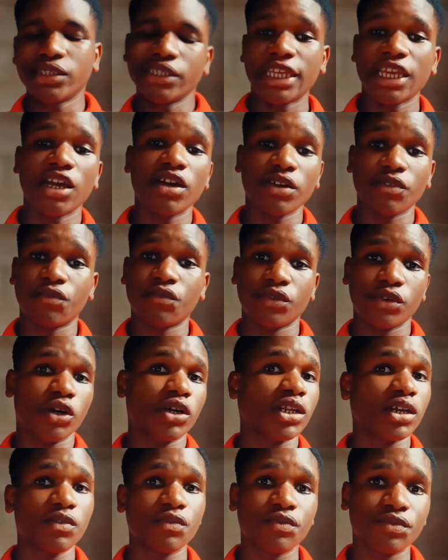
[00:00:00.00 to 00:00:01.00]
there are
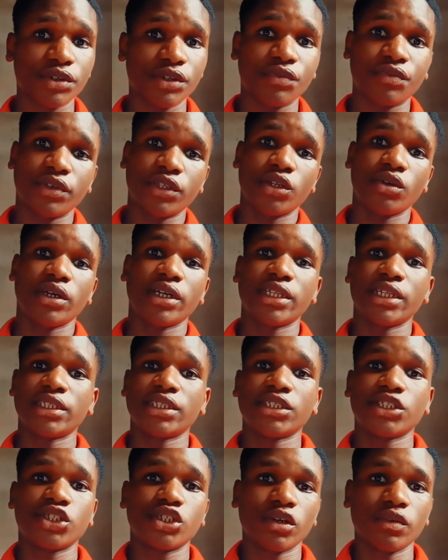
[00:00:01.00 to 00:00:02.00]
other free video
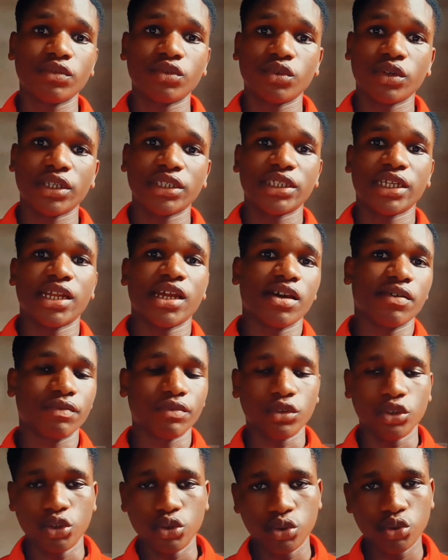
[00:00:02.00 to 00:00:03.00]
editing softwares that I've
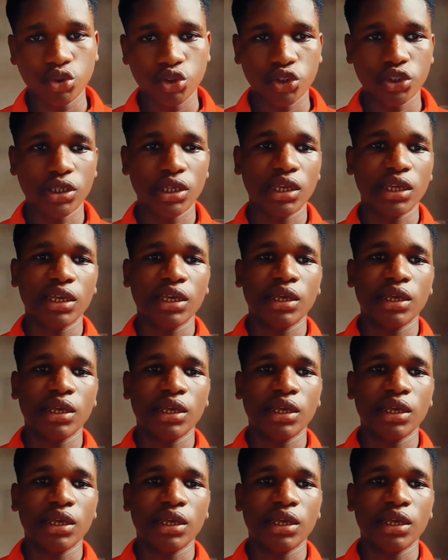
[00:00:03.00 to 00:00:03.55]
used.